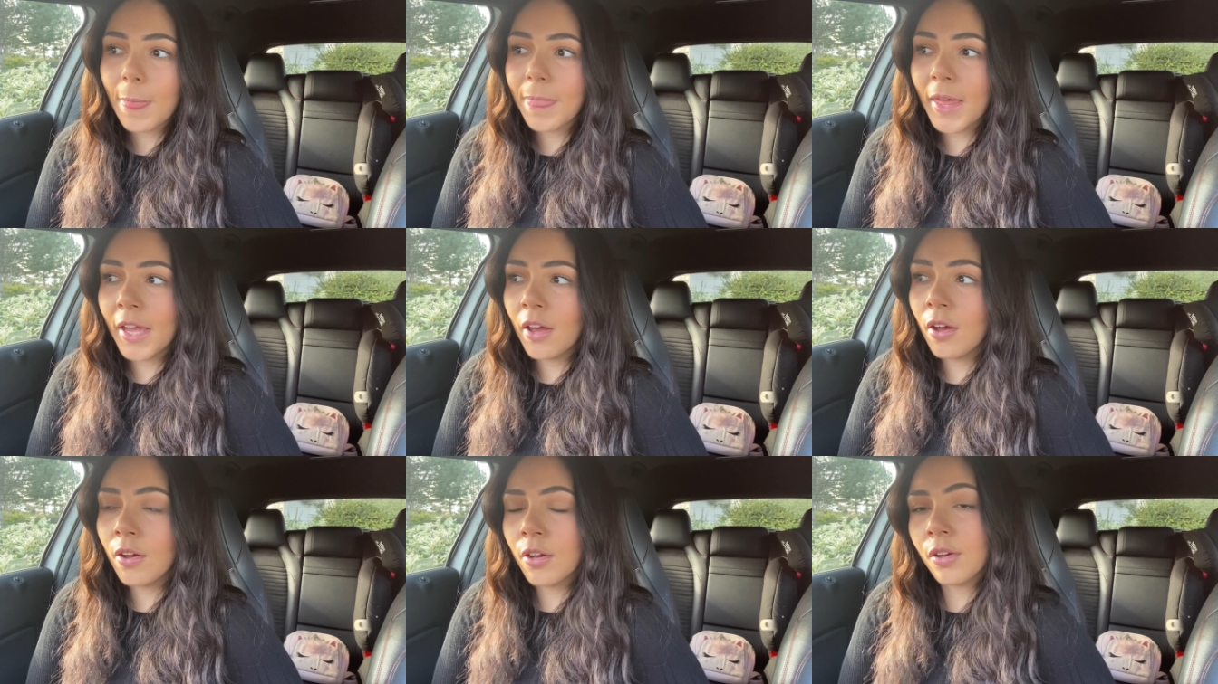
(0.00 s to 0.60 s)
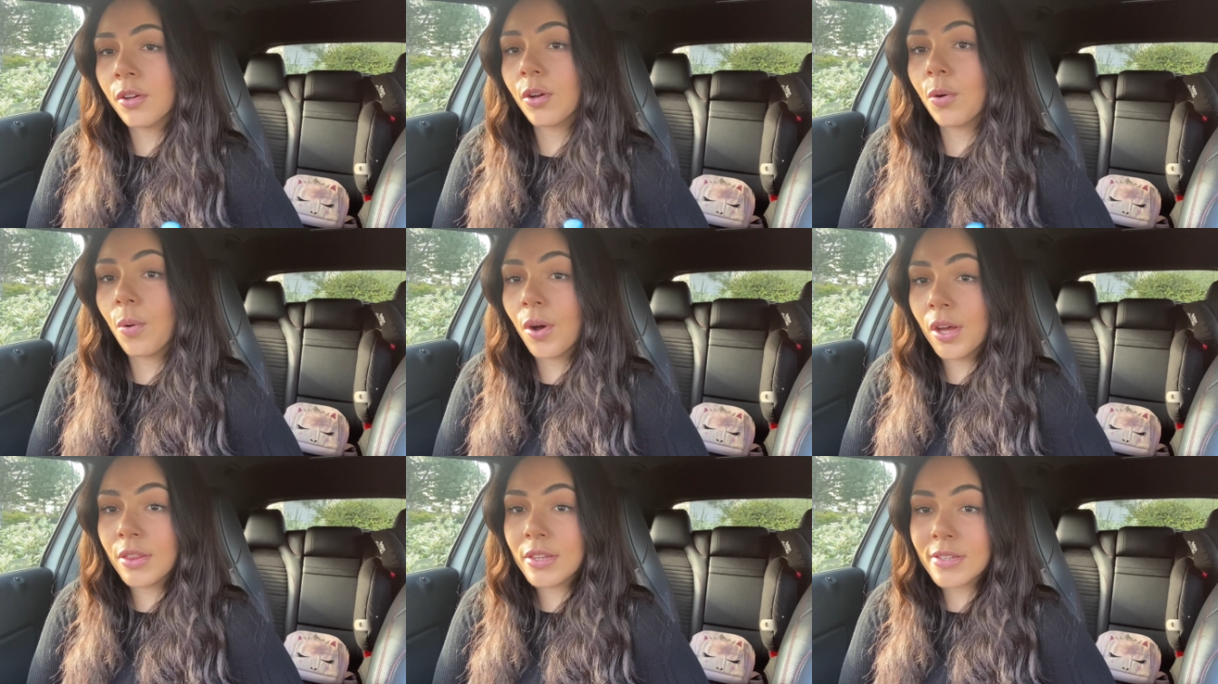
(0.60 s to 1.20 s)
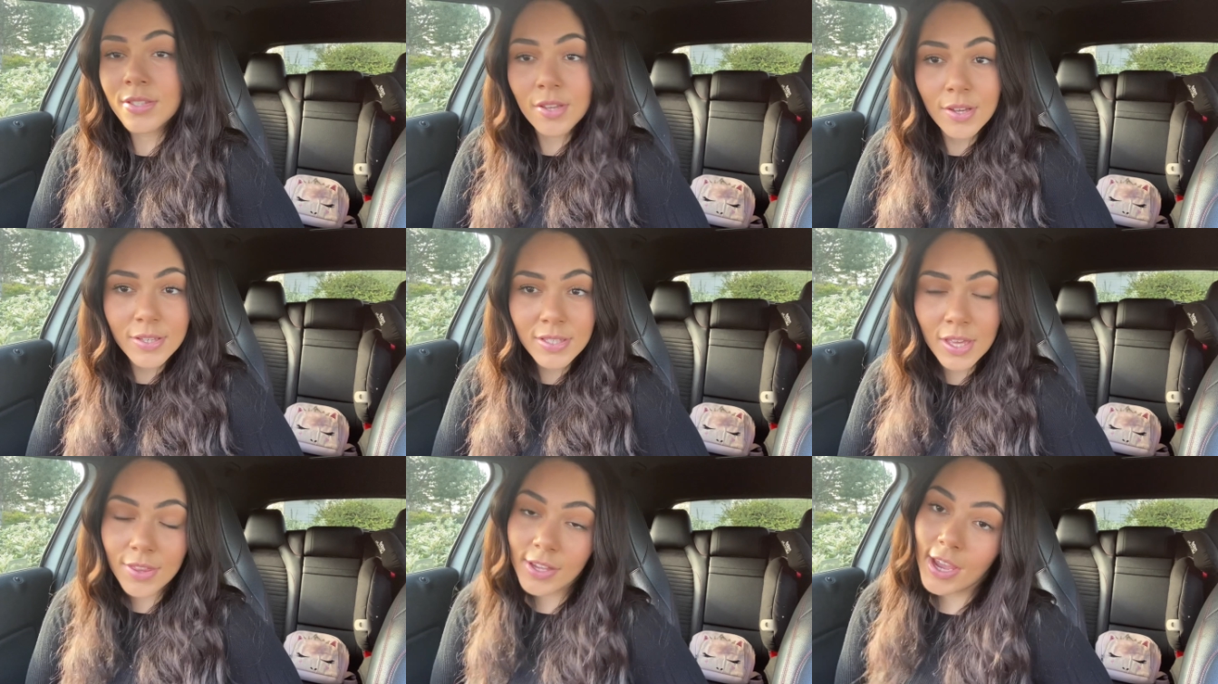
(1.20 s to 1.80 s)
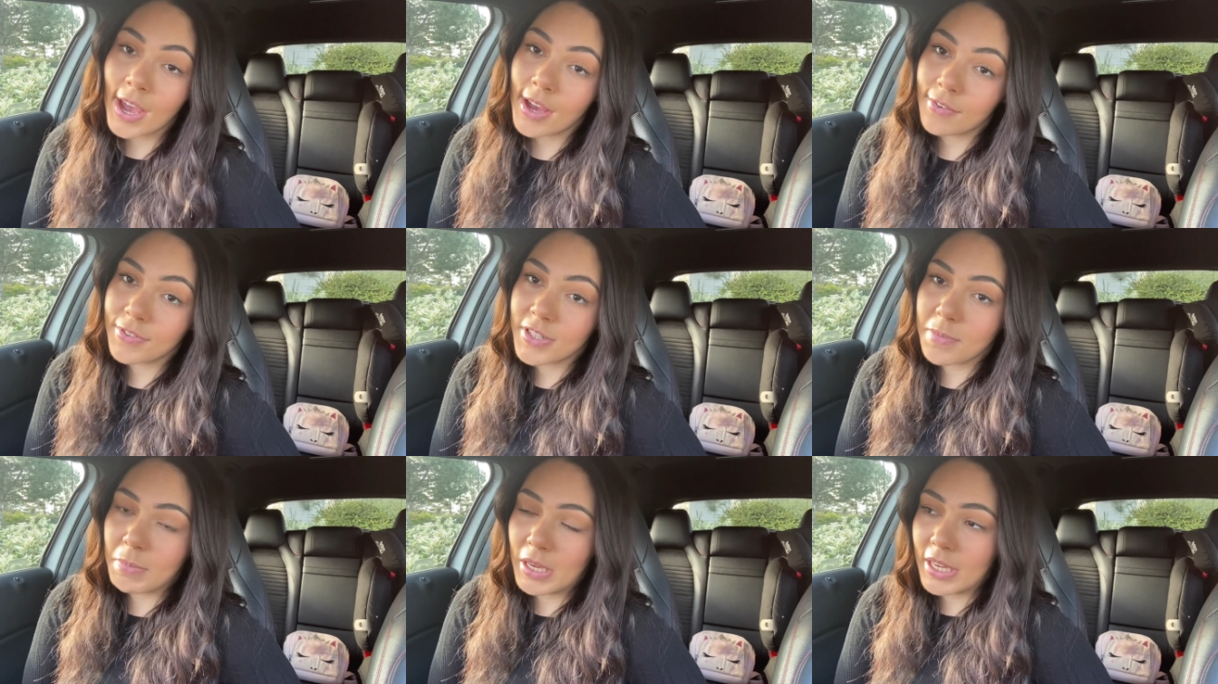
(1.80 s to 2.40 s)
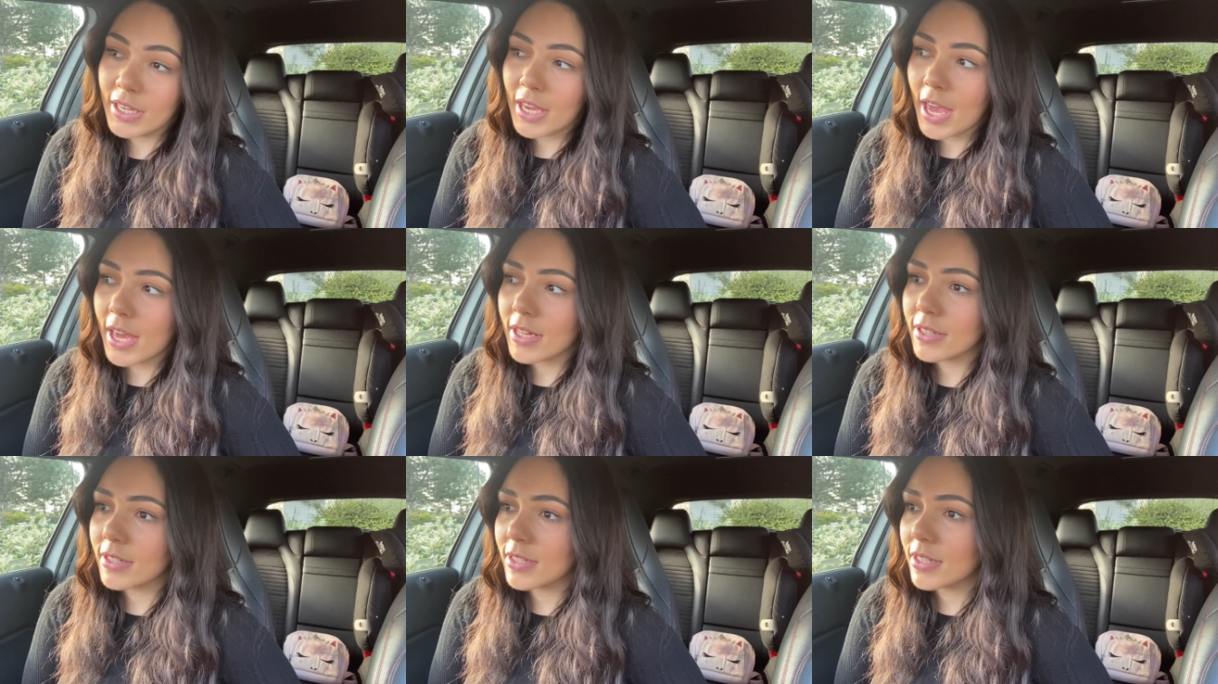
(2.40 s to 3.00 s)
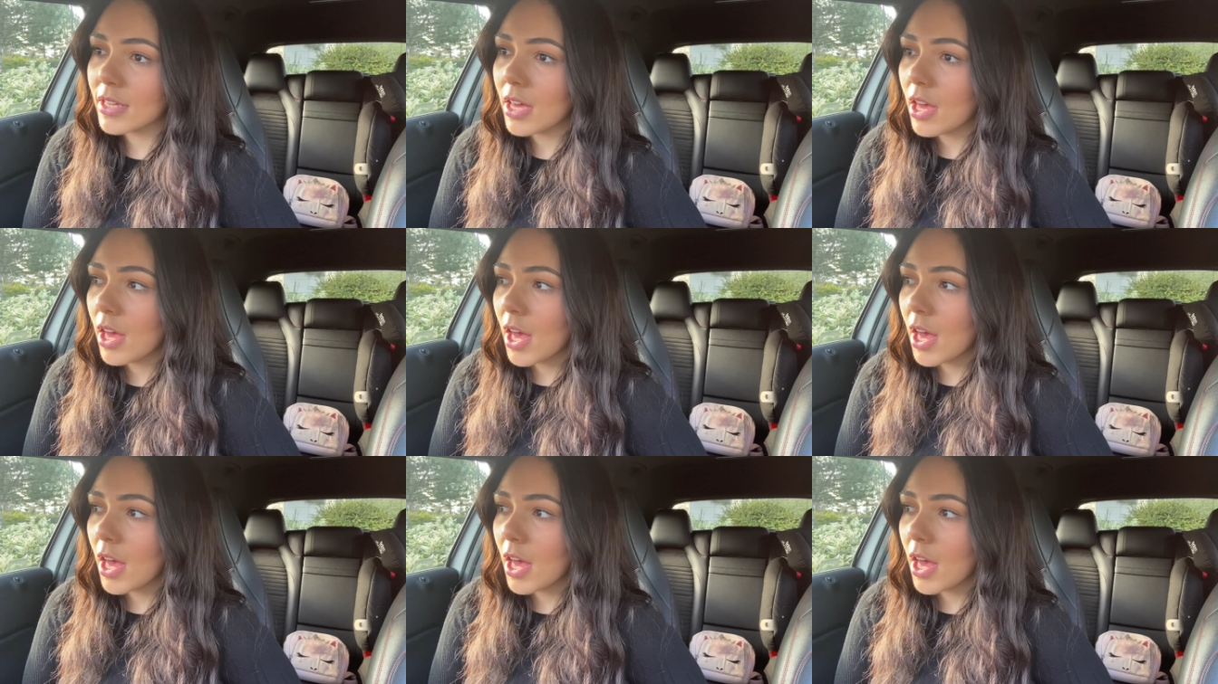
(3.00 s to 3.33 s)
They aren't quite the size that they have to be yet.